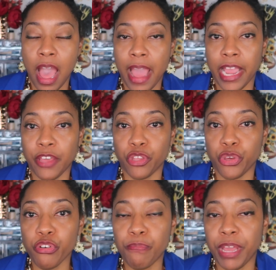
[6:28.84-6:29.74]
And the
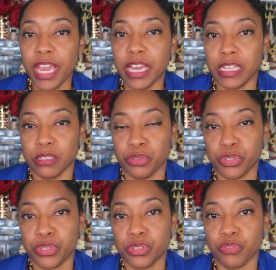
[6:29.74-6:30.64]

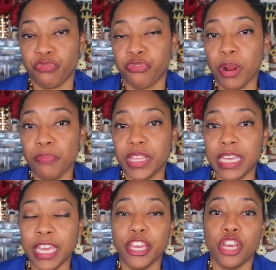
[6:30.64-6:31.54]
Europeans from
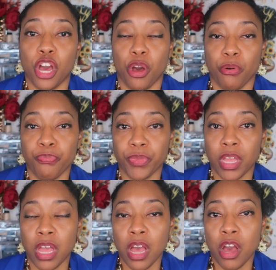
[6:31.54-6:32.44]
the get-go
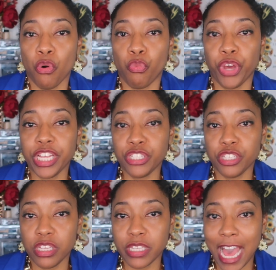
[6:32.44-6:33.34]
went
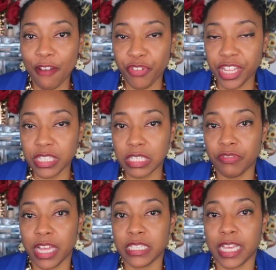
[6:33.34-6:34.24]
into these African
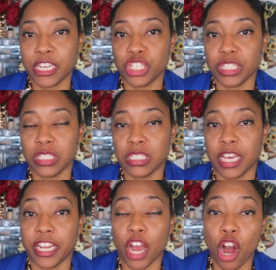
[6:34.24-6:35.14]
civilizations
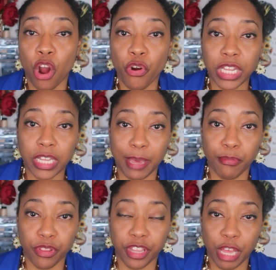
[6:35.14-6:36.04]
and had already
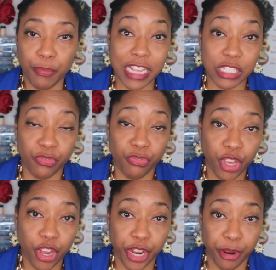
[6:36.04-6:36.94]
labeled them as
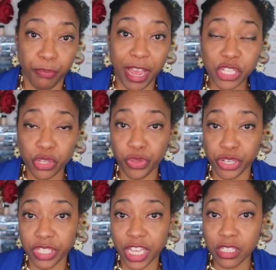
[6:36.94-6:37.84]
inferior based on
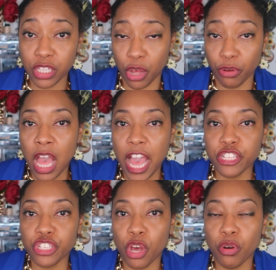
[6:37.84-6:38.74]
their skin tone.
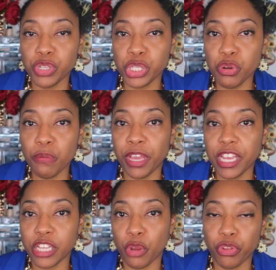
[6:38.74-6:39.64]
And so it was
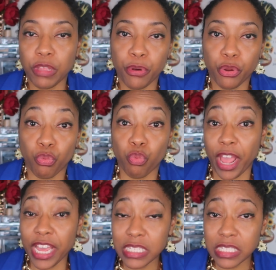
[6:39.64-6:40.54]
Europeans that really put
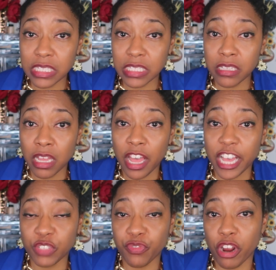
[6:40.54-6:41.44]
race
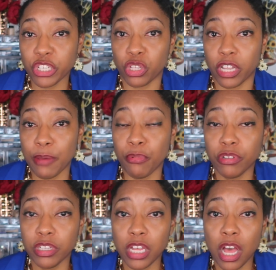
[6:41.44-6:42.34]
as far as the
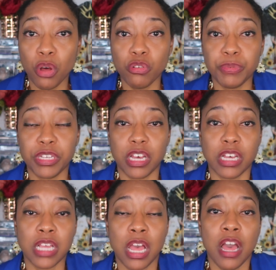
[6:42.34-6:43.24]
labeling goes,
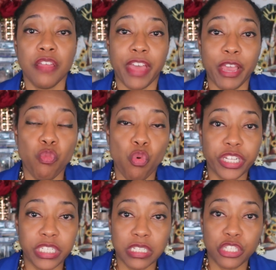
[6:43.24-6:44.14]
because they
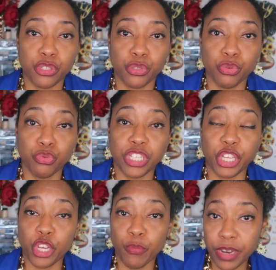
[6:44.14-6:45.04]
wanted to
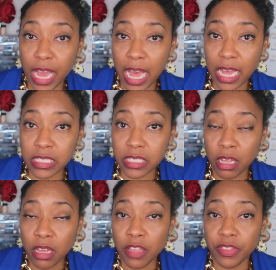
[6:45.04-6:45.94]
dehumanize
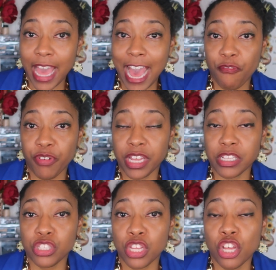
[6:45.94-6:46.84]
the
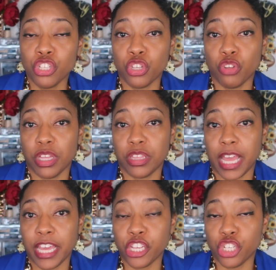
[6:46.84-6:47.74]
Africans so that
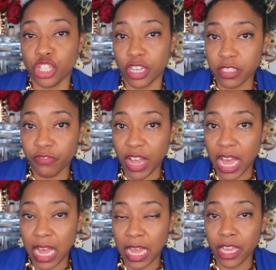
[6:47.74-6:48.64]
they could
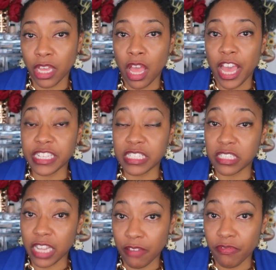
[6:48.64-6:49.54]
justify
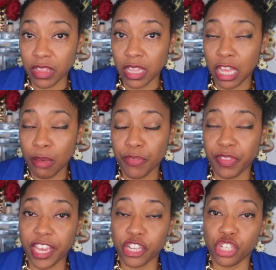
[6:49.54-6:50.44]
enslaving them
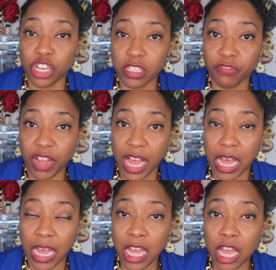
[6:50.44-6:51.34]
and they could
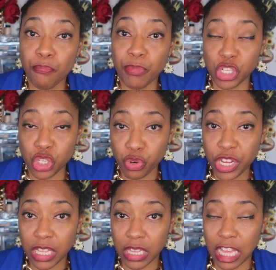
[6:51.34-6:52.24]
justify
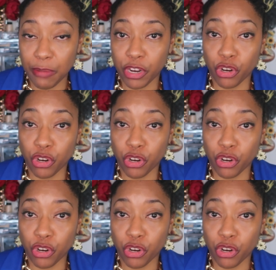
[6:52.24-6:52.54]
mistreating them.